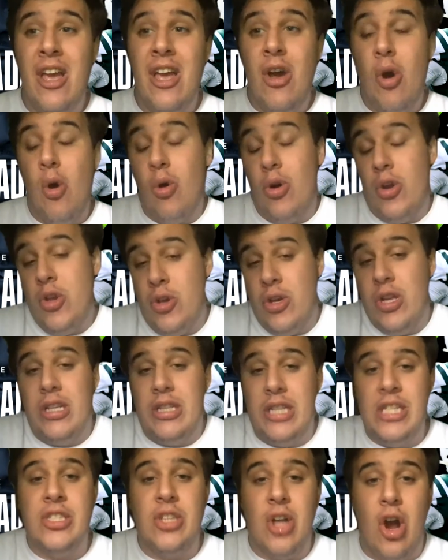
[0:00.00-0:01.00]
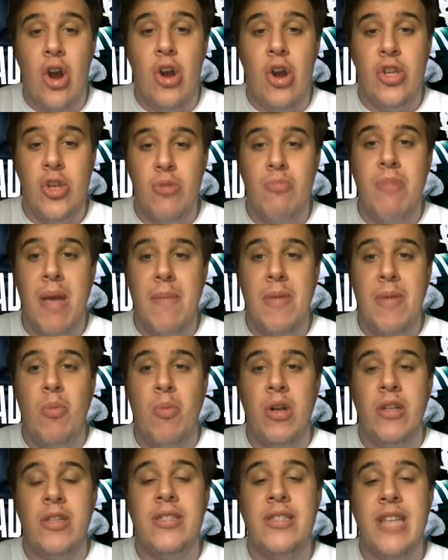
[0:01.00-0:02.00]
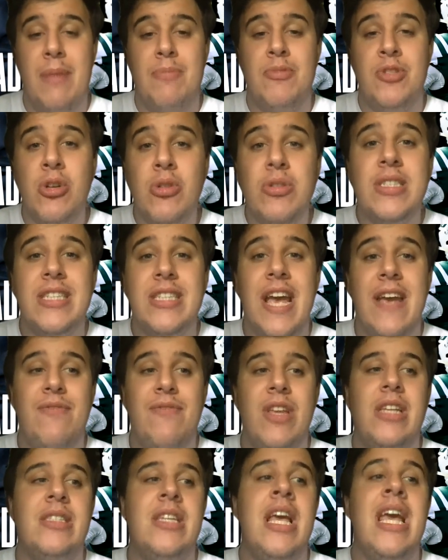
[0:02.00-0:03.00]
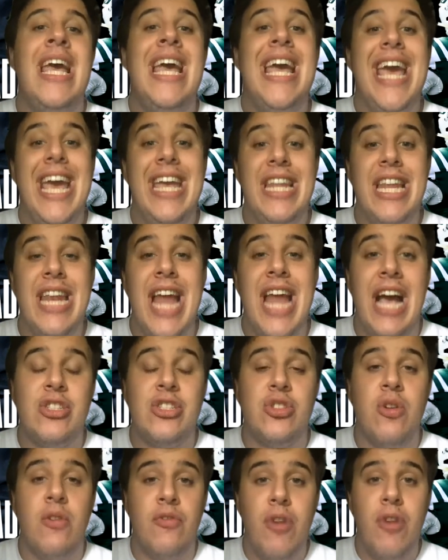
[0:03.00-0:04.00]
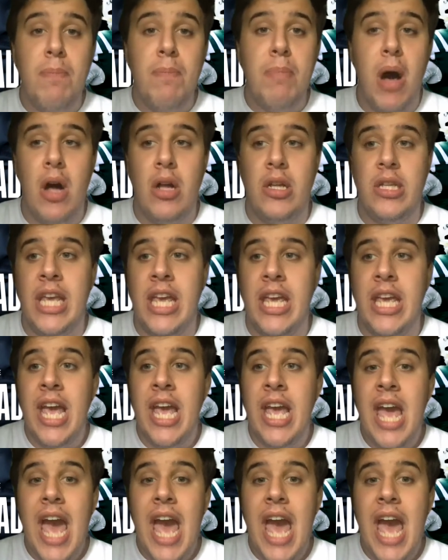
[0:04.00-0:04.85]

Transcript: or you could at least argue maybe one of the top two safeties in the National Football League,